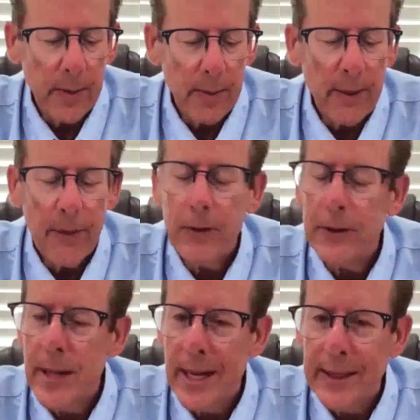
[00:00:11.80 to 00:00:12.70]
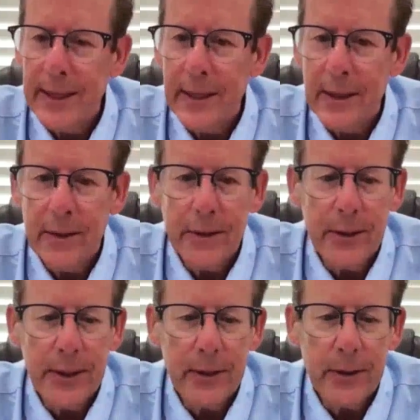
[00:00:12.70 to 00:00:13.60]
My first 19 years in
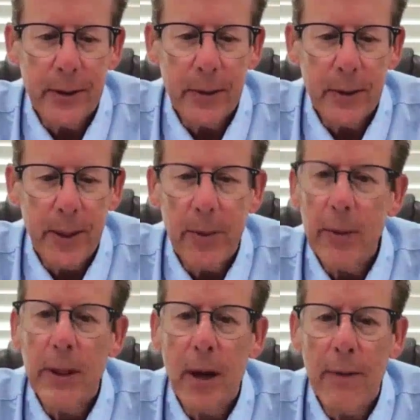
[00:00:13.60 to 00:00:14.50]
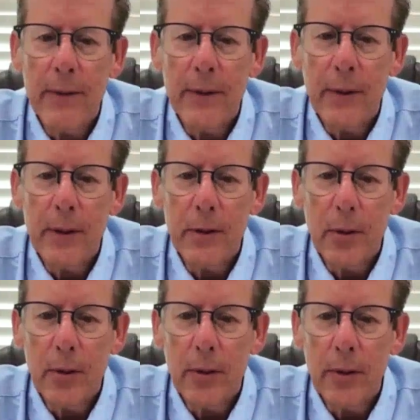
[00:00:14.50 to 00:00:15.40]
the industry was spent with the Office of the
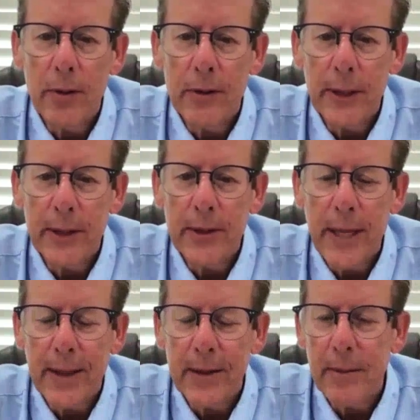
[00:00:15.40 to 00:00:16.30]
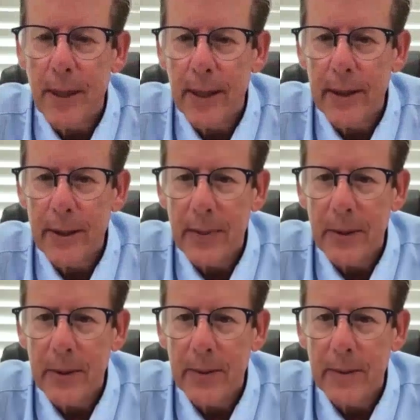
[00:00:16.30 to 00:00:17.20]
Comptroller of the Currency as a national bank
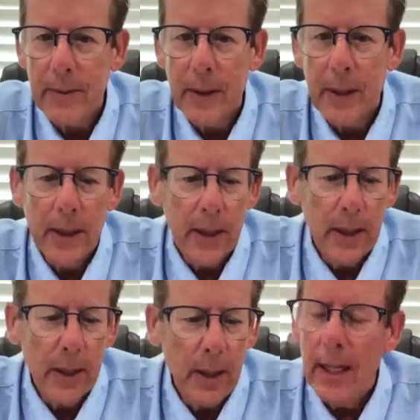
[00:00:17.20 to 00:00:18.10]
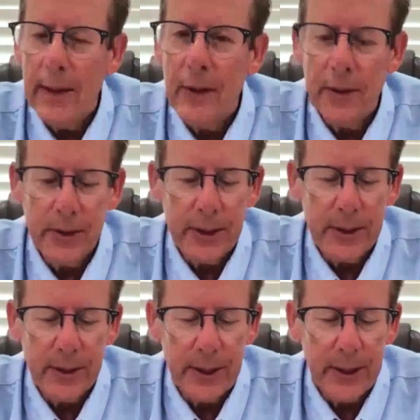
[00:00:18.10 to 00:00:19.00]
examiner. I left the
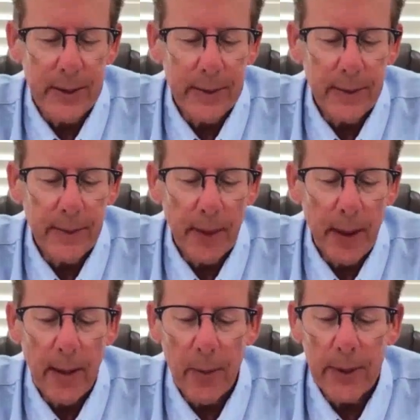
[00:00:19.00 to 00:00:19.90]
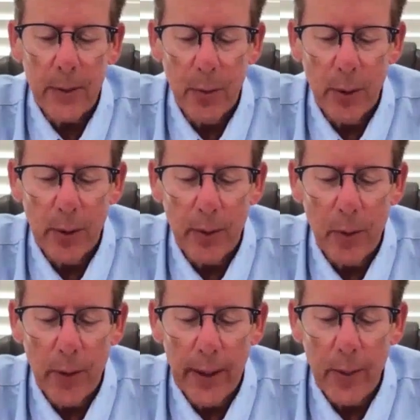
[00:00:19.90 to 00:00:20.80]
OCC and went to work
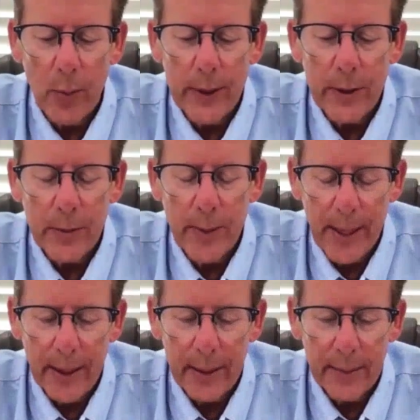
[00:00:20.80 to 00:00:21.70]
for a regional bank,